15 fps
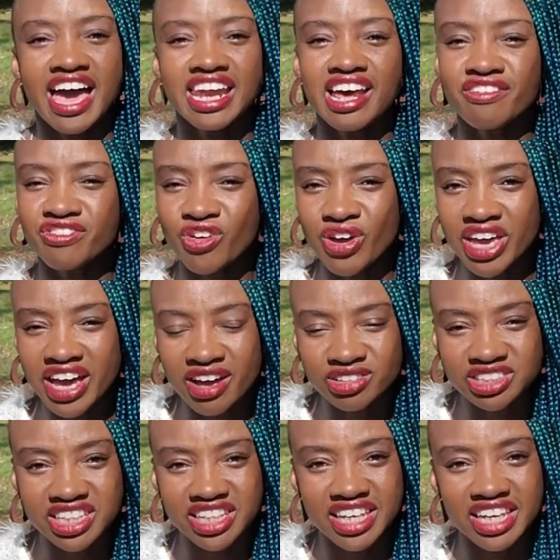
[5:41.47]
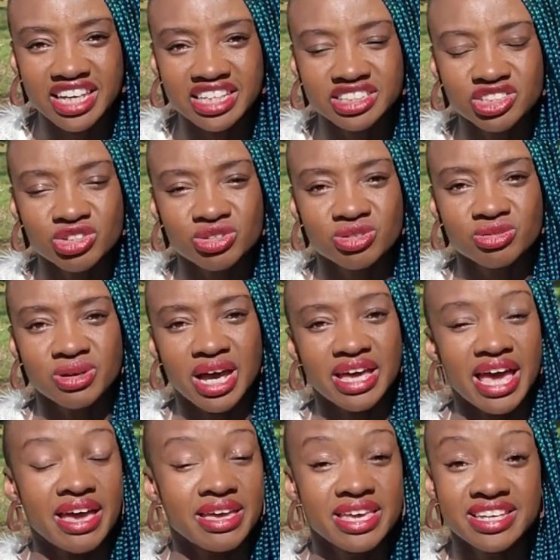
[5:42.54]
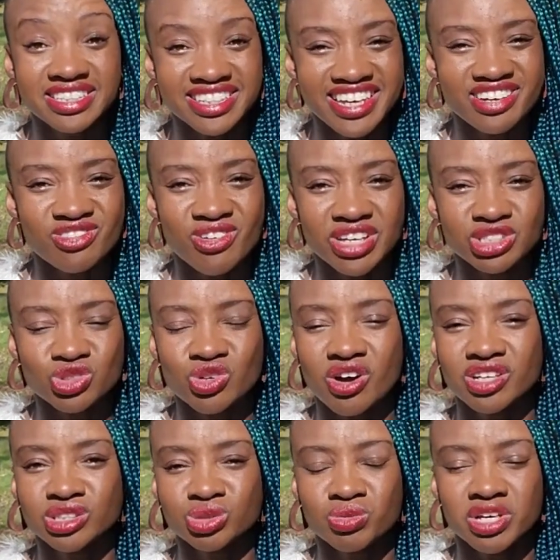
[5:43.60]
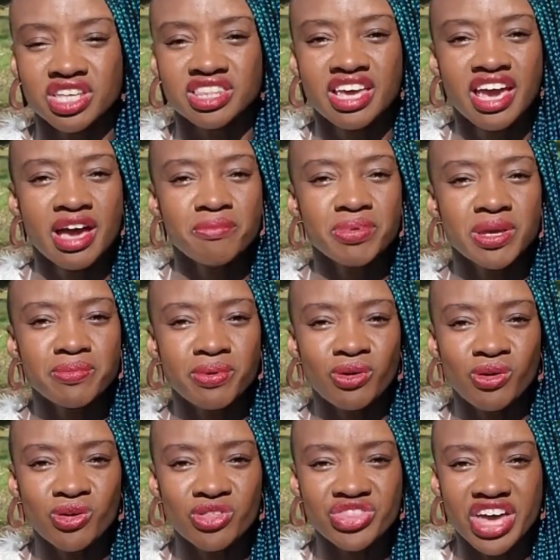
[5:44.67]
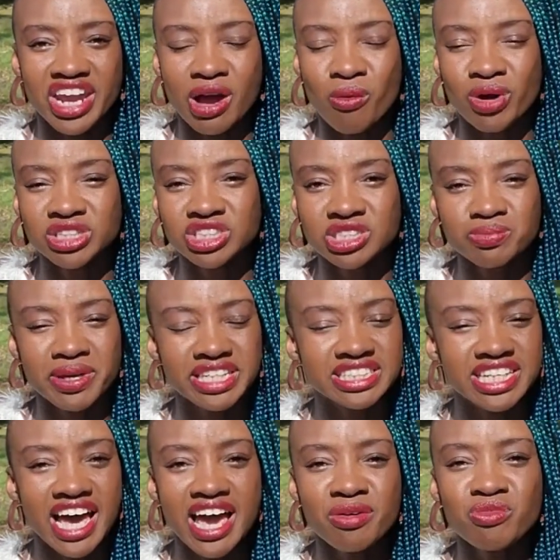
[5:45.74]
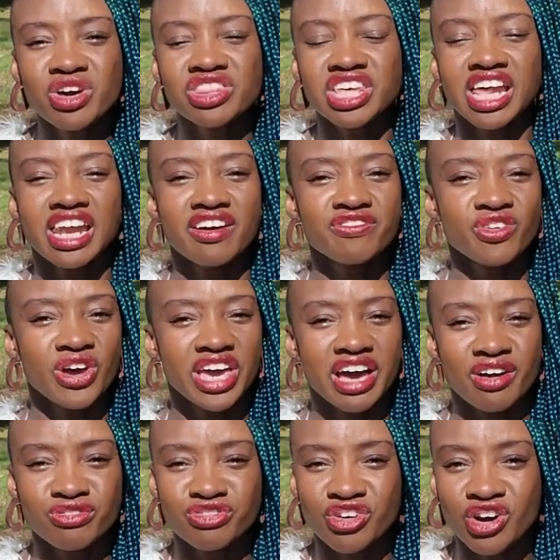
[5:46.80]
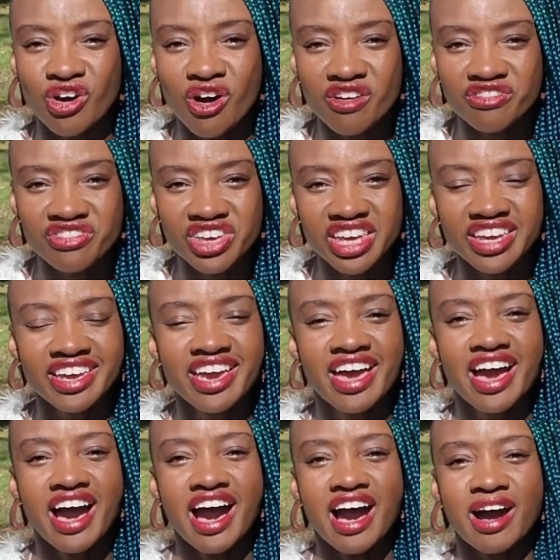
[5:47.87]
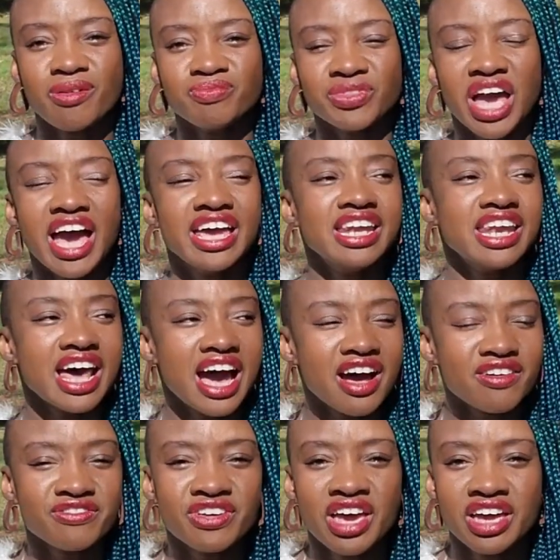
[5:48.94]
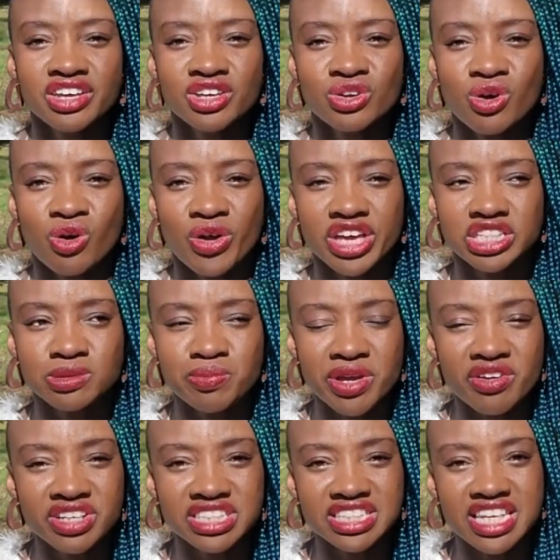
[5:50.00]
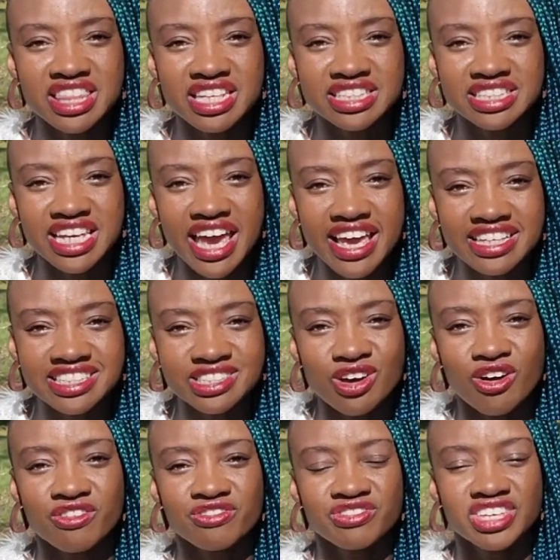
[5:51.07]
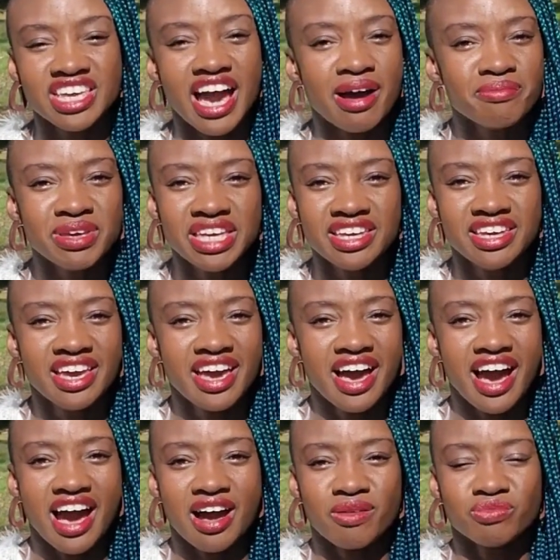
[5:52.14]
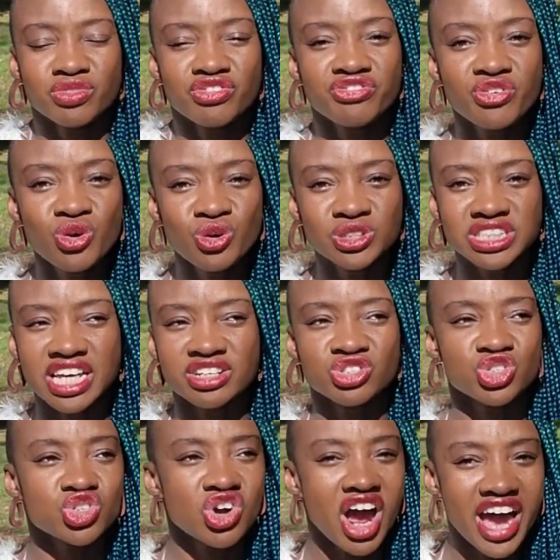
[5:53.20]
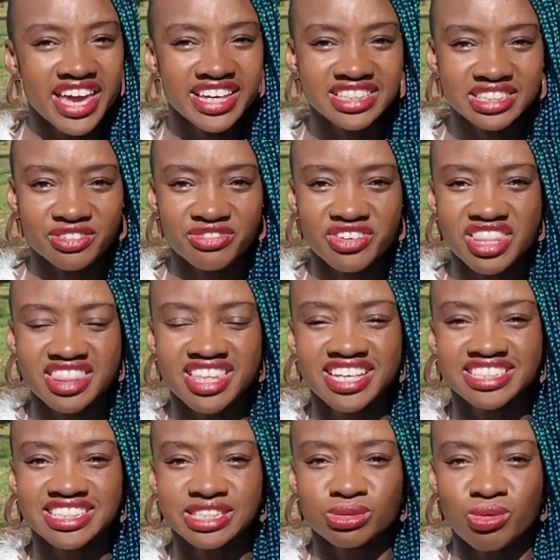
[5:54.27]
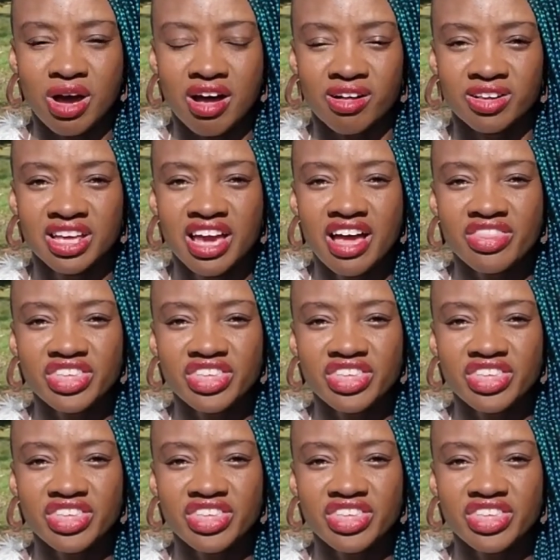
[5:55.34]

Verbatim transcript: I love going out to eat, to eat in restaurants with people that I want to spend time with. I love going out for coffee. Um, I love, you know, experiencing the taste of yummy um, foods and trying different things as well.